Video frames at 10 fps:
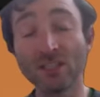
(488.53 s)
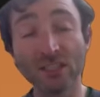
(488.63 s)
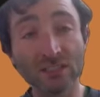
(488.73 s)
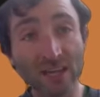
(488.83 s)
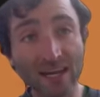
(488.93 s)

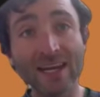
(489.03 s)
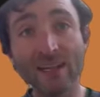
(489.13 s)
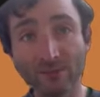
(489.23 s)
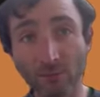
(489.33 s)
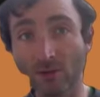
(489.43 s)
She's
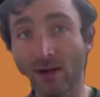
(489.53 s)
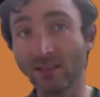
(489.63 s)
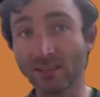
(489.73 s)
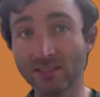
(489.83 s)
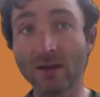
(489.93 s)
clearly from a
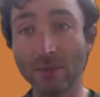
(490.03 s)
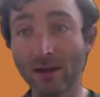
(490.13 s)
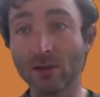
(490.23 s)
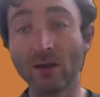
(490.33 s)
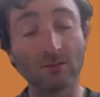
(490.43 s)
graphic design
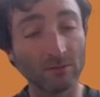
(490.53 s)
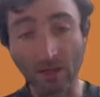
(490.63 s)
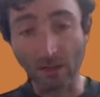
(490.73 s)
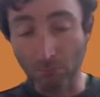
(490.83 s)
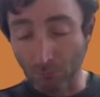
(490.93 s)
background,
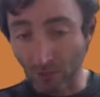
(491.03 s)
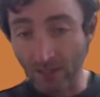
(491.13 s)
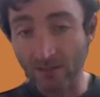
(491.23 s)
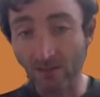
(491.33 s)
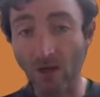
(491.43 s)
like
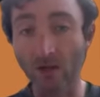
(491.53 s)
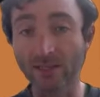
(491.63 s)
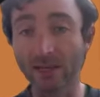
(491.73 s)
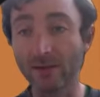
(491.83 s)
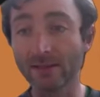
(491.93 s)
brilliant
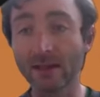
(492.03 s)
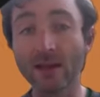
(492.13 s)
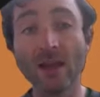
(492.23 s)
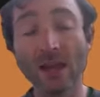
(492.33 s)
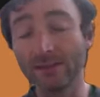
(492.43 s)
art director.